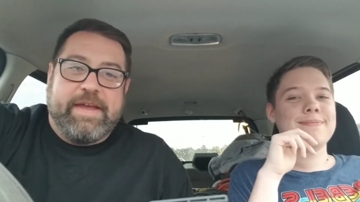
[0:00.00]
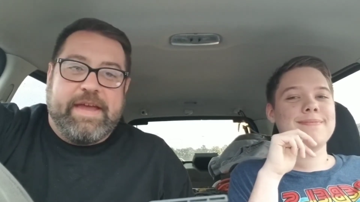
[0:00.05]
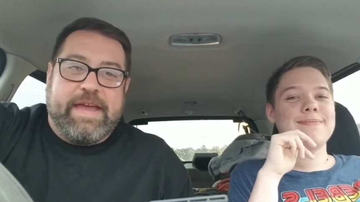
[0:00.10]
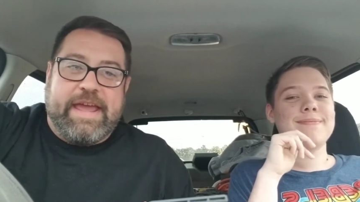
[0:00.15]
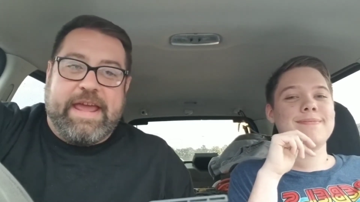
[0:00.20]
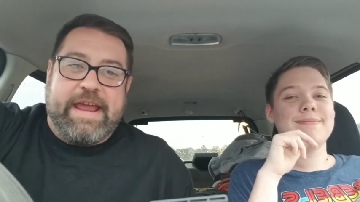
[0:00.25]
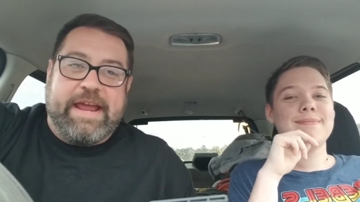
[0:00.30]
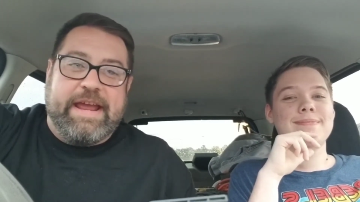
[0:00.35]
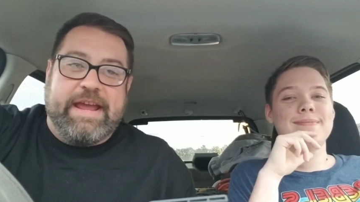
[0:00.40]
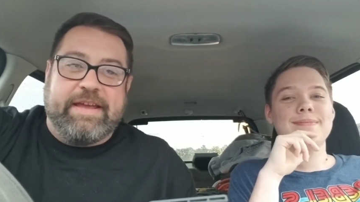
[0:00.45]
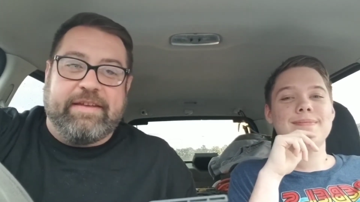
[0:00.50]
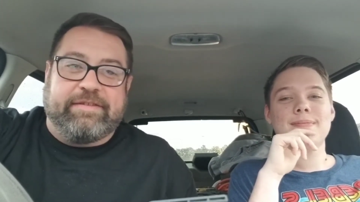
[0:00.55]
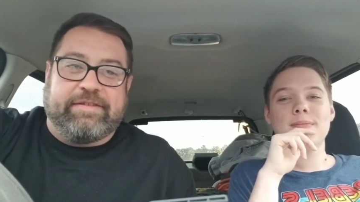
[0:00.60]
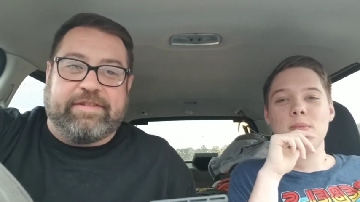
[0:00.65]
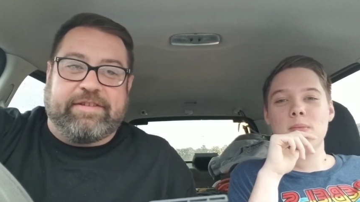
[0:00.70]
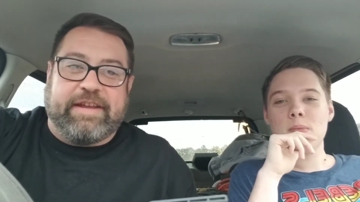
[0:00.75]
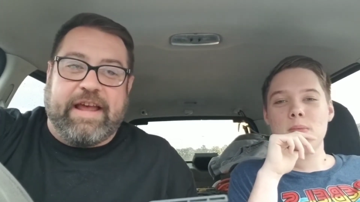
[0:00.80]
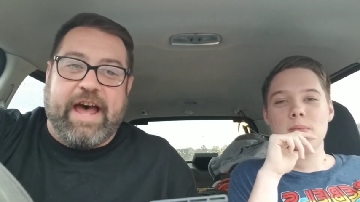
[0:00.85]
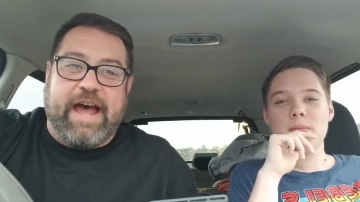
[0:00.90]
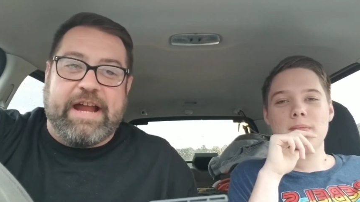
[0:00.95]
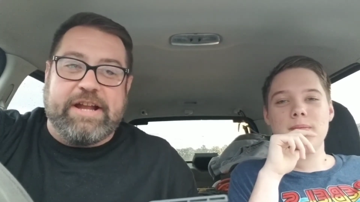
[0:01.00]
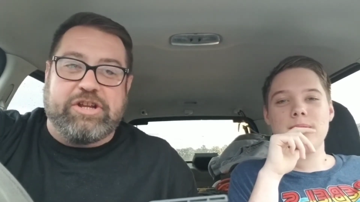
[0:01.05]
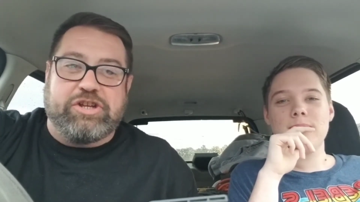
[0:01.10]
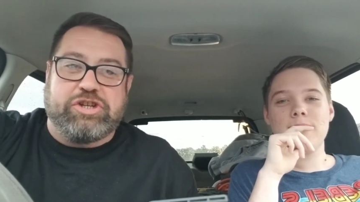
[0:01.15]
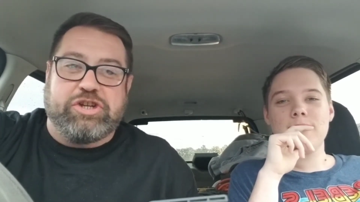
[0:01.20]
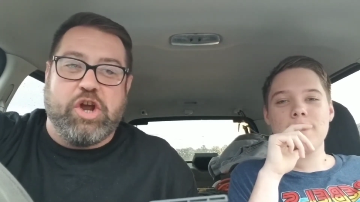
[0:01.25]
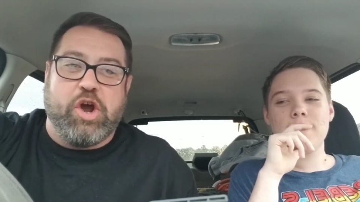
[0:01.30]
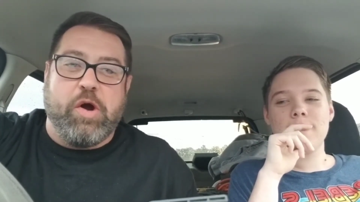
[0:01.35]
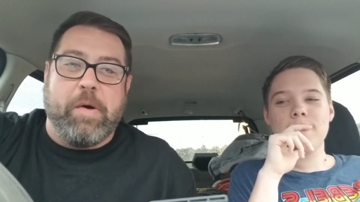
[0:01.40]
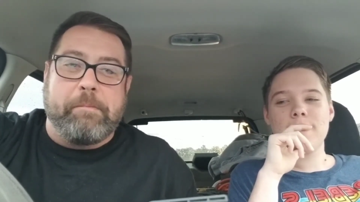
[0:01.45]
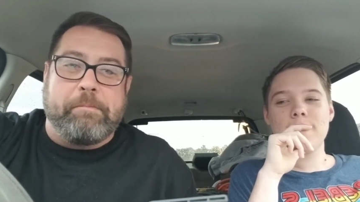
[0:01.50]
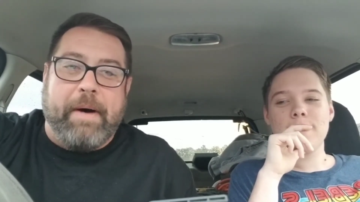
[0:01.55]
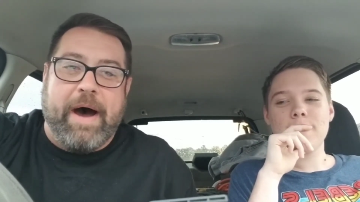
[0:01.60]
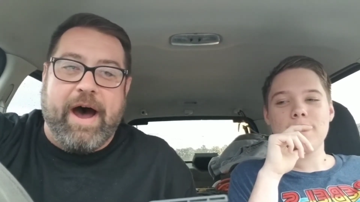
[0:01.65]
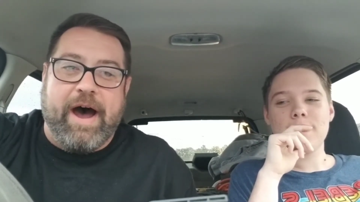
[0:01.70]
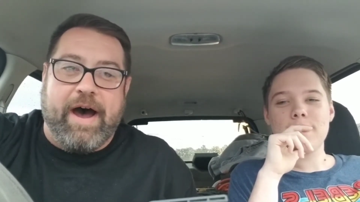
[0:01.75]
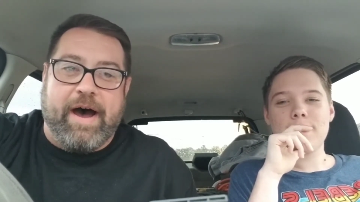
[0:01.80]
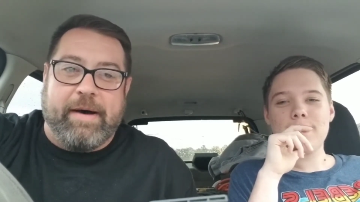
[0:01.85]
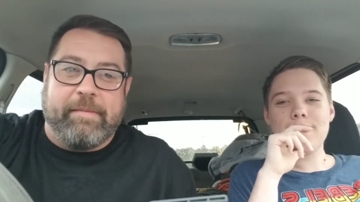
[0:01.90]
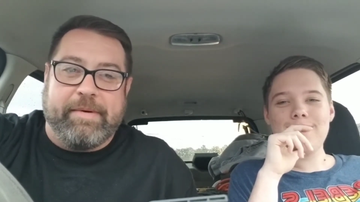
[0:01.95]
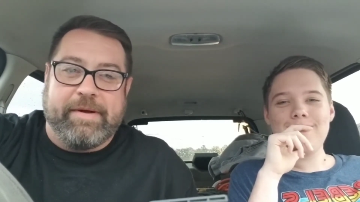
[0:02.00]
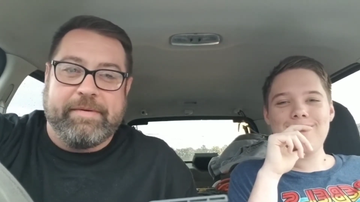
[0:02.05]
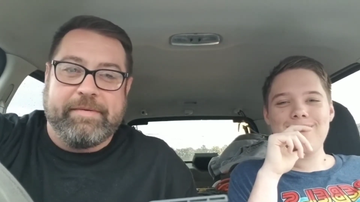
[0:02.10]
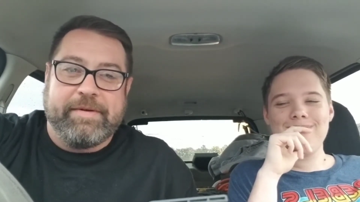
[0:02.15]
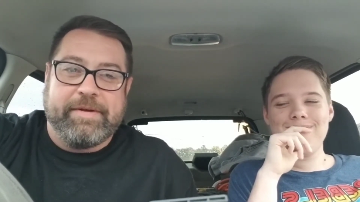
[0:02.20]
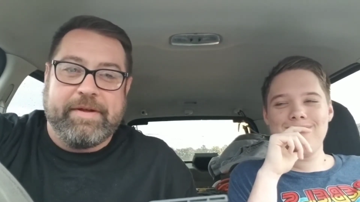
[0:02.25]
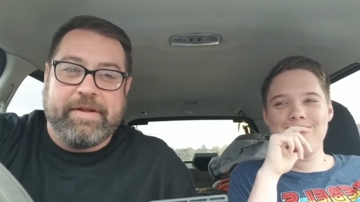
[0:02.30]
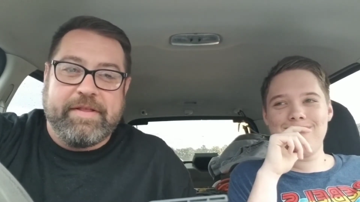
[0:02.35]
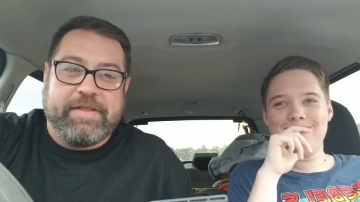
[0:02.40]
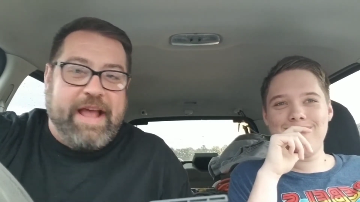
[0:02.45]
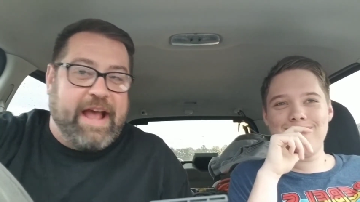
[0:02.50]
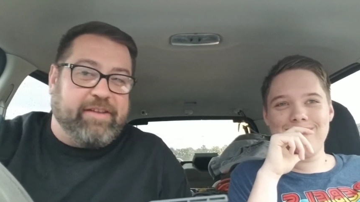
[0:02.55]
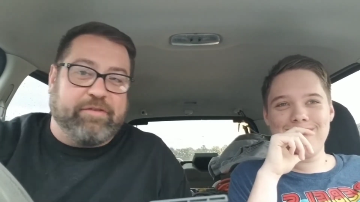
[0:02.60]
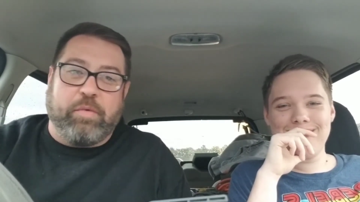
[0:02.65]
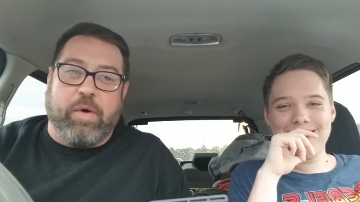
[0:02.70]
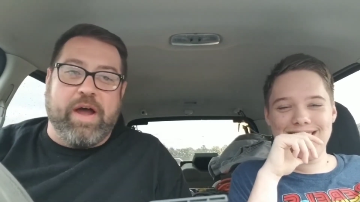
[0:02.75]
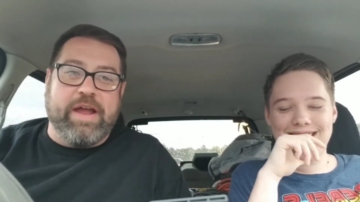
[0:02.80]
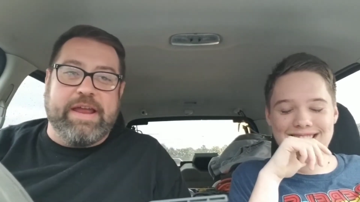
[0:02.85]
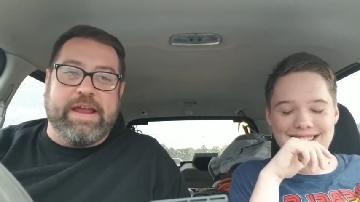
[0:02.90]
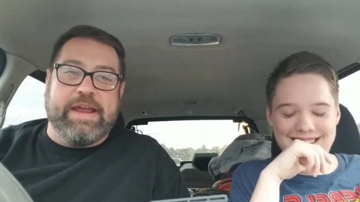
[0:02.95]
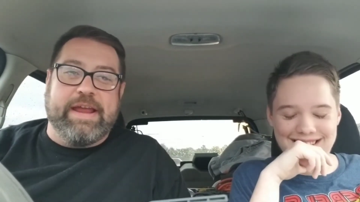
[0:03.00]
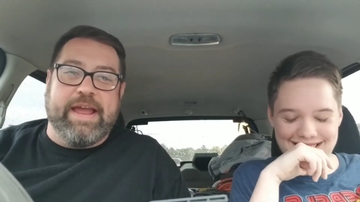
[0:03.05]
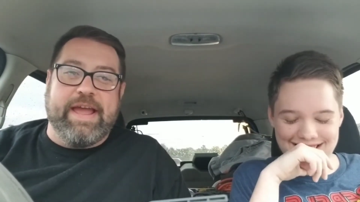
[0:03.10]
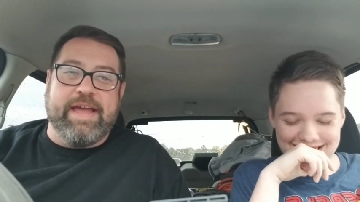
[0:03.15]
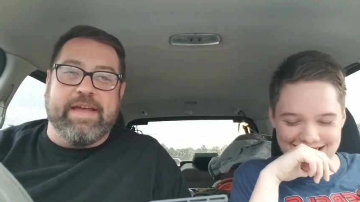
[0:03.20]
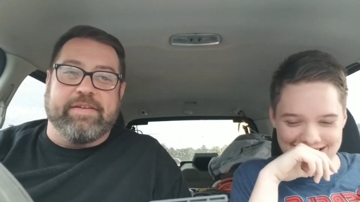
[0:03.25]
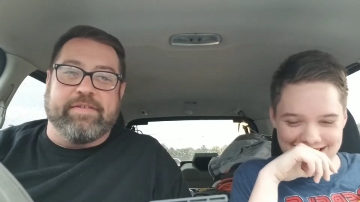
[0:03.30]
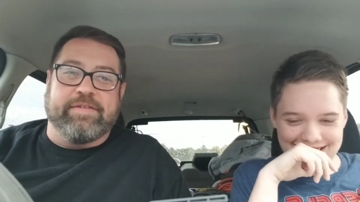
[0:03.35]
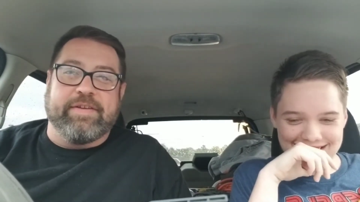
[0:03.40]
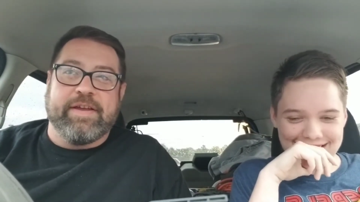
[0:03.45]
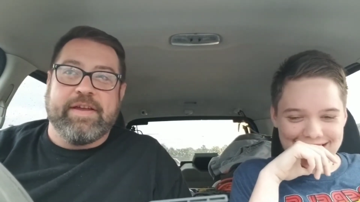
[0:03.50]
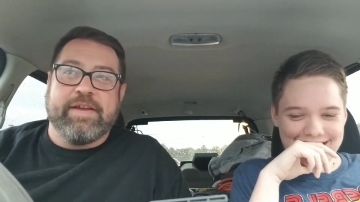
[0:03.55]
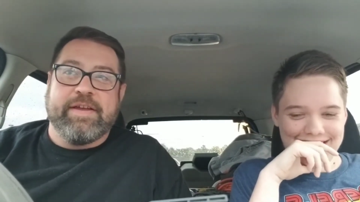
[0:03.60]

Speaker 1: He is Sideshow Bob. That's what he is.